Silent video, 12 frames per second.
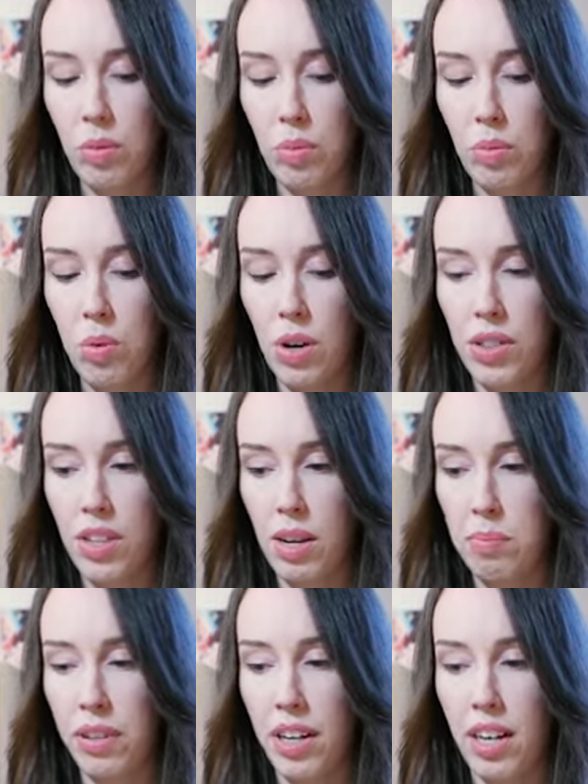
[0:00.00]
what they're
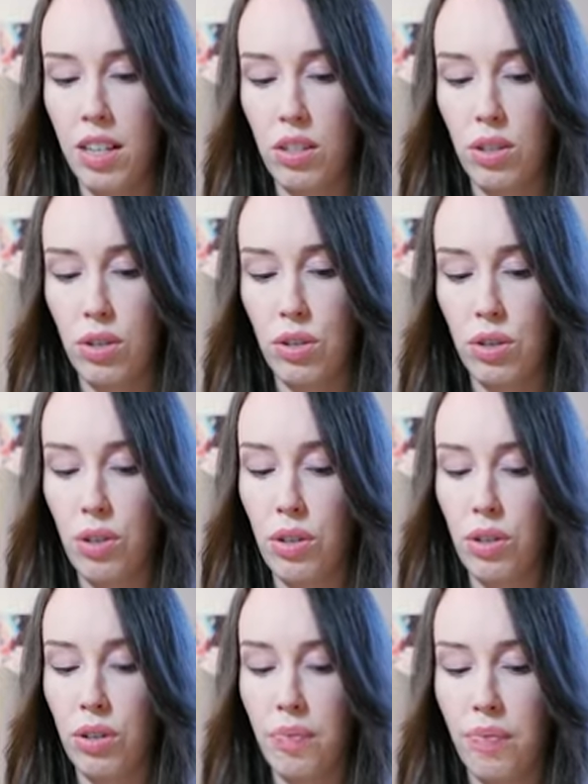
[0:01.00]
planning to
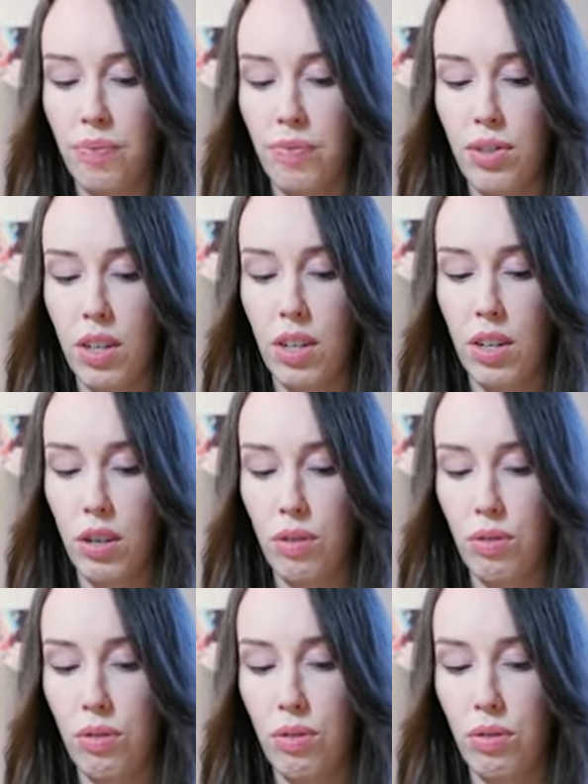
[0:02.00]
do
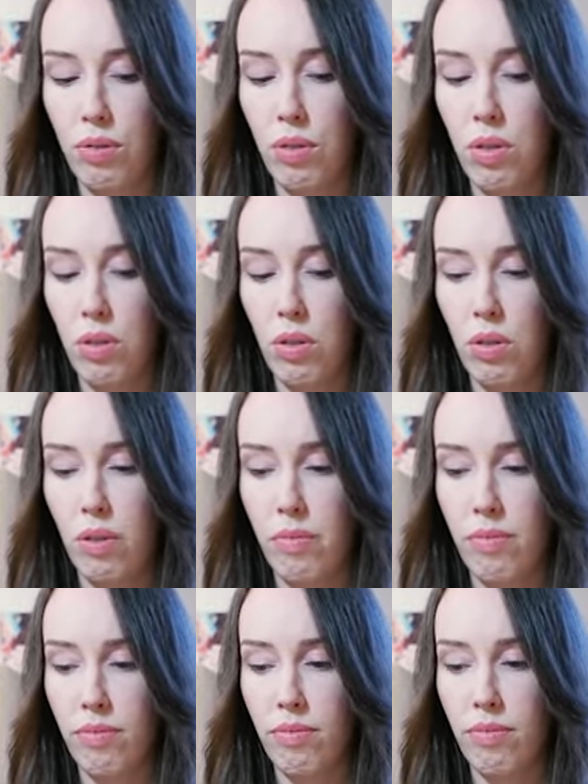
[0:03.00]
for
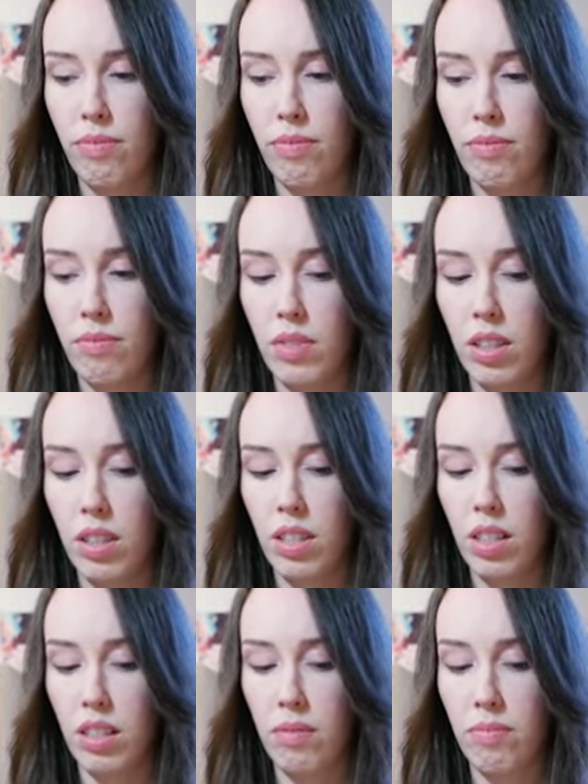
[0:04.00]

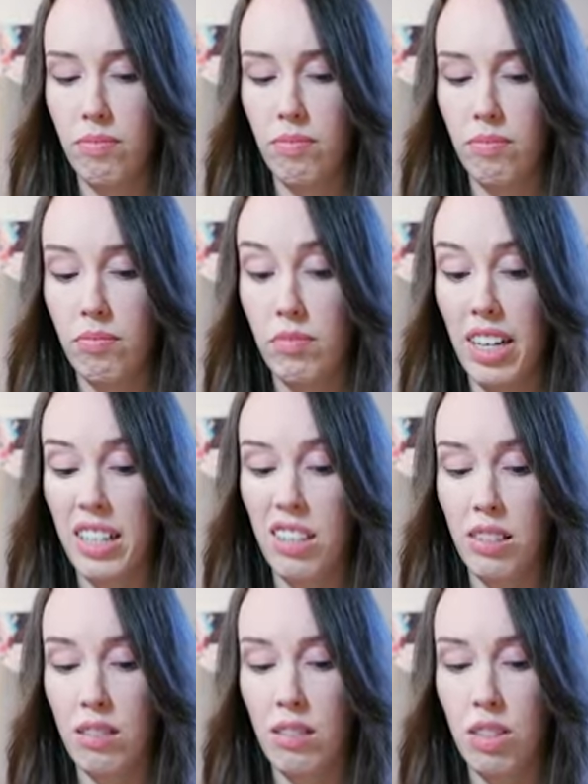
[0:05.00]
the
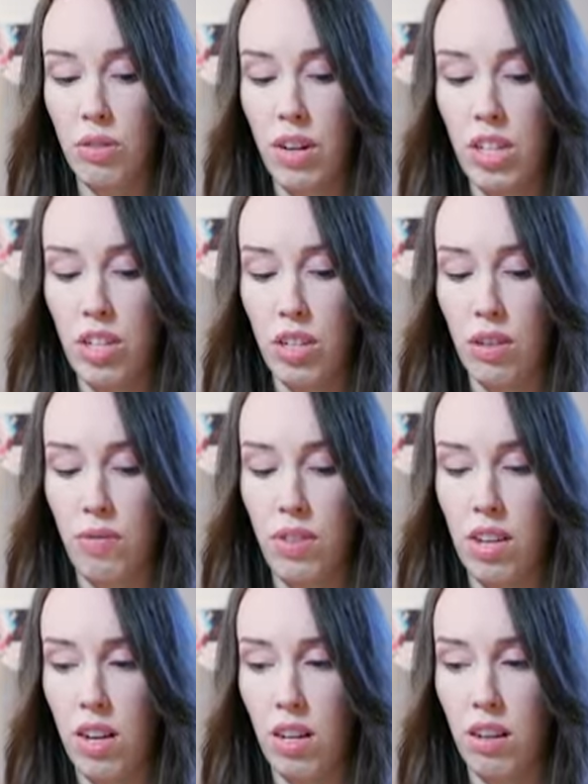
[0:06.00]
direction of
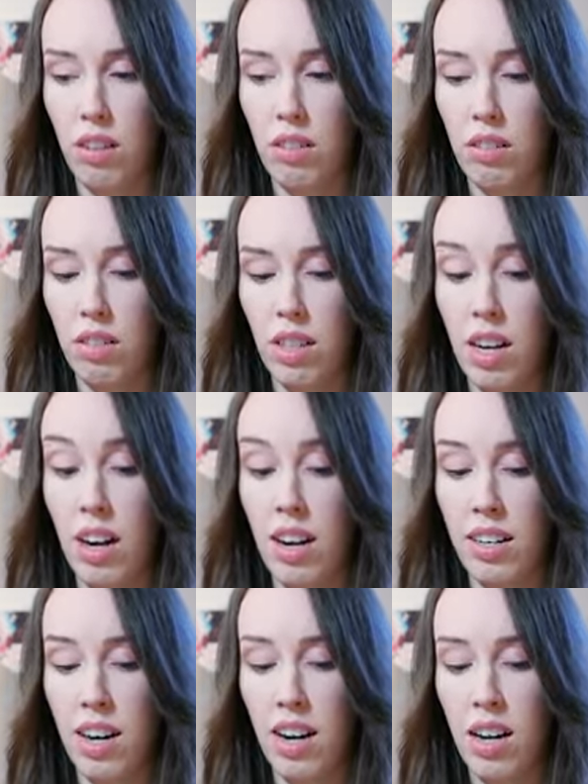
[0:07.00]
the card
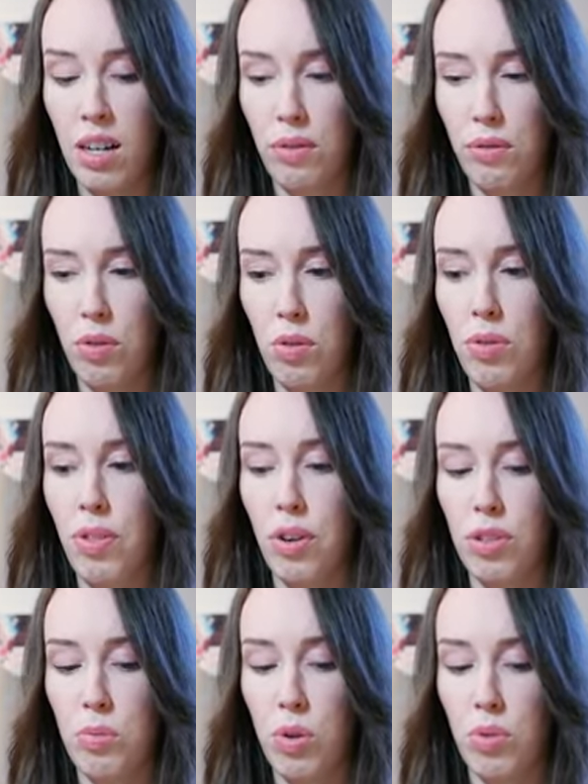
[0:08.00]
art for
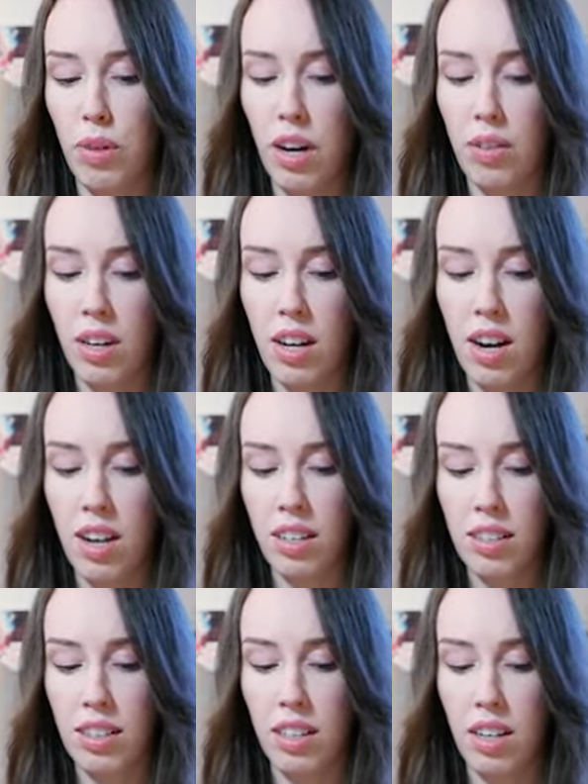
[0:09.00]
those more rarer
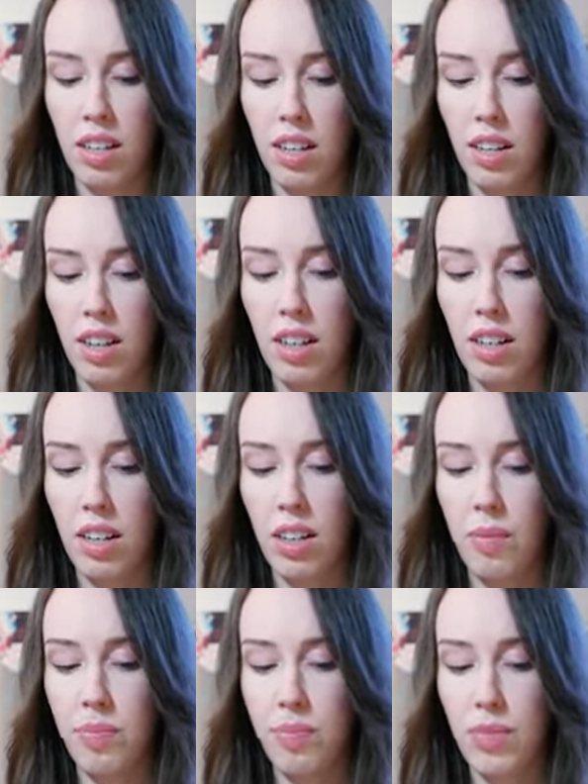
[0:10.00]
cards.
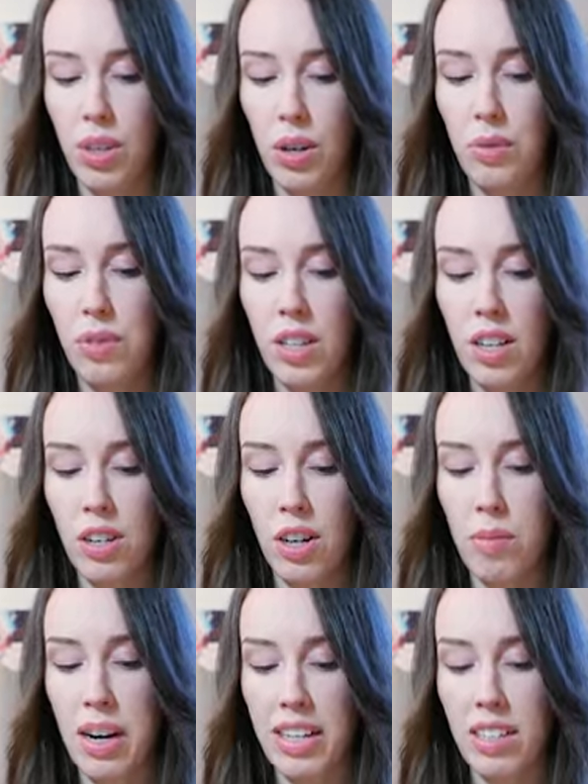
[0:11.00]
Hopefully they go
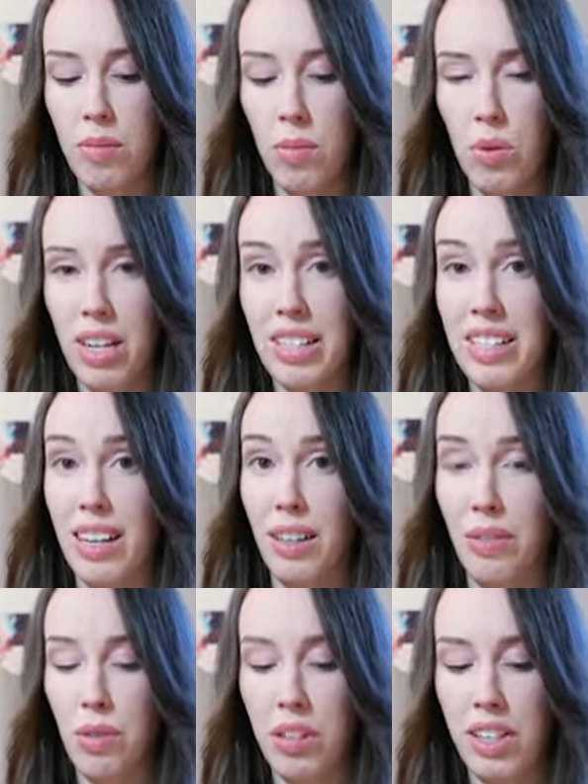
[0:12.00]
back to more insane
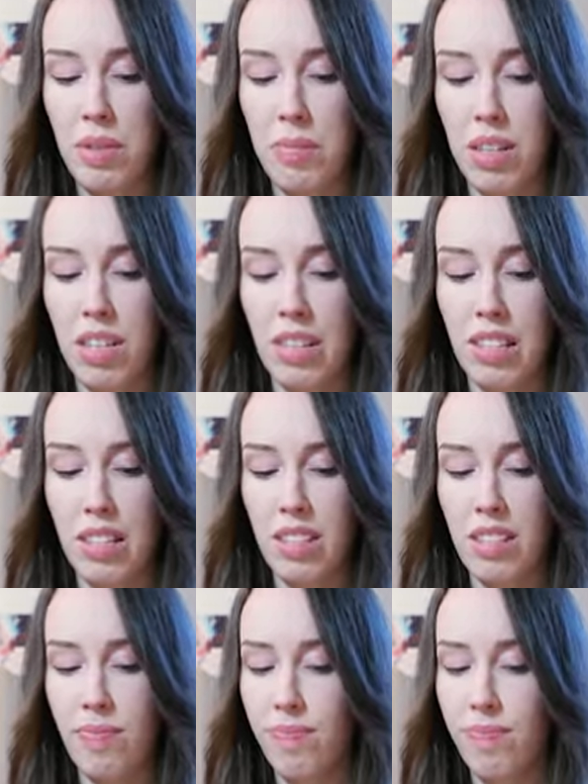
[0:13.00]
foiling, because